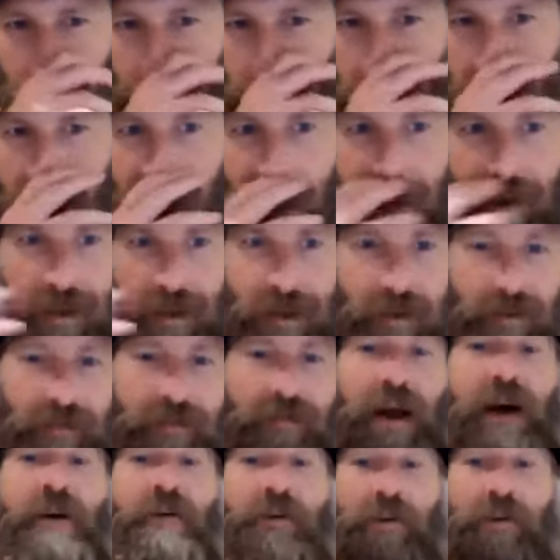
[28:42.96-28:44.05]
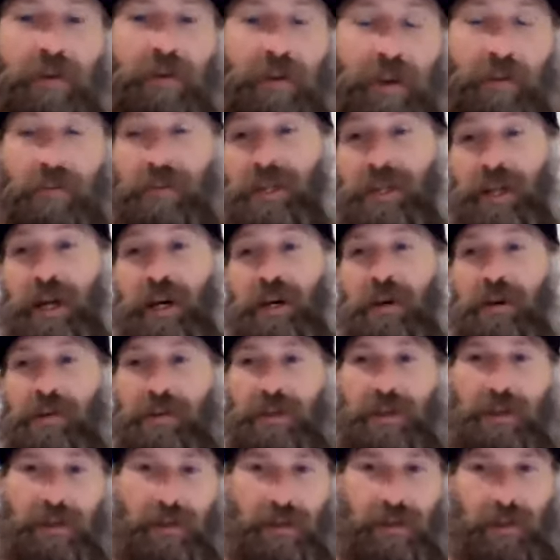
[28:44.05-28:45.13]
and the founder
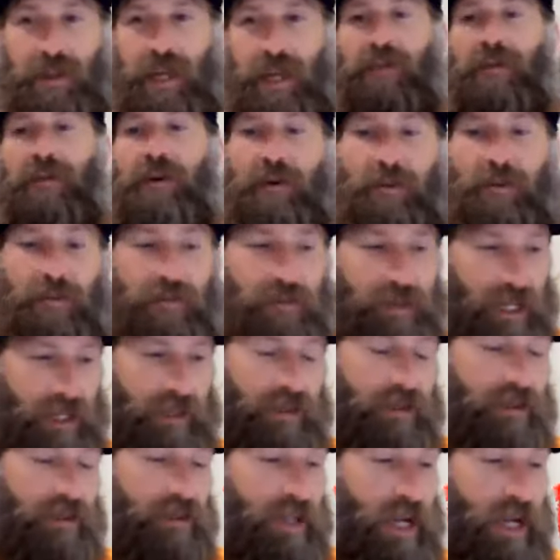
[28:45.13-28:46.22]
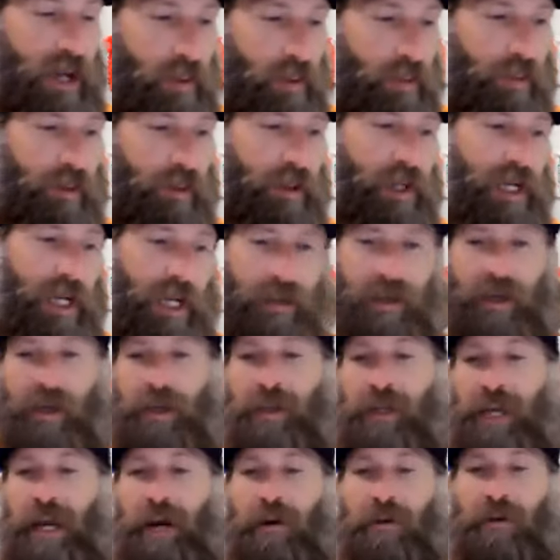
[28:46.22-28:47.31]
themselves never takes the time to put
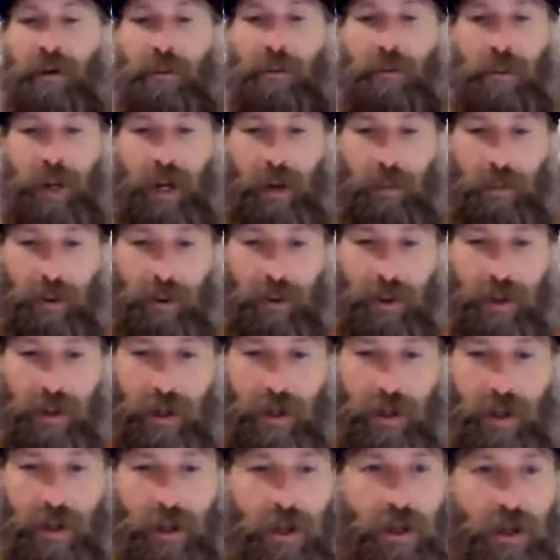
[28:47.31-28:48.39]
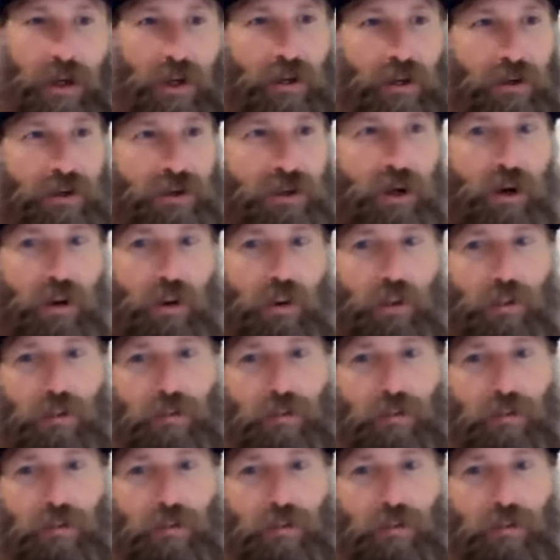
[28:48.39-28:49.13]
anything down on paper yep. so